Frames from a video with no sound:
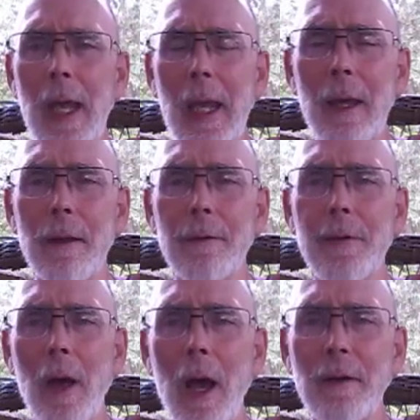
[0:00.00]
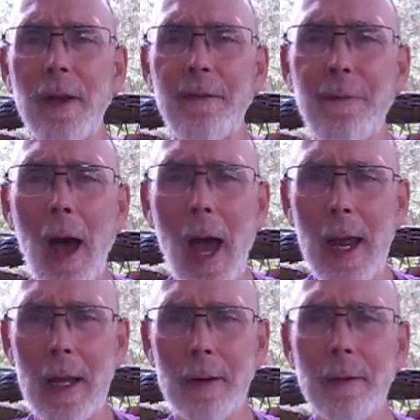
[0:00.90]
is our
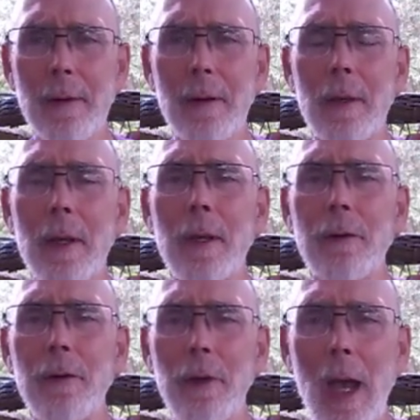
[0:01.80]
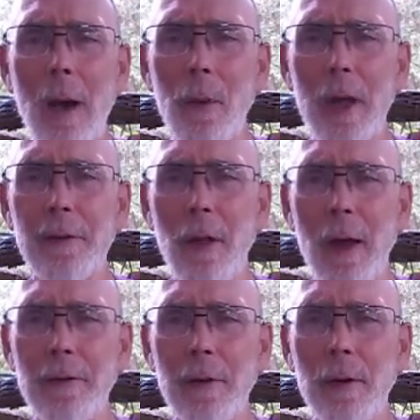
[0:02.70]
defiant to Yahweh's
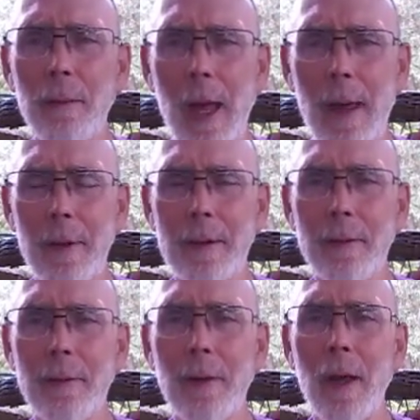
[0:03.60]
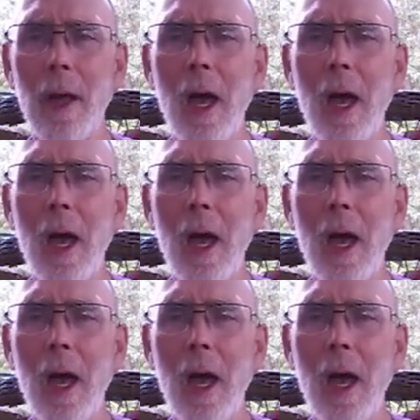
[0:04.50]
laws and commandments,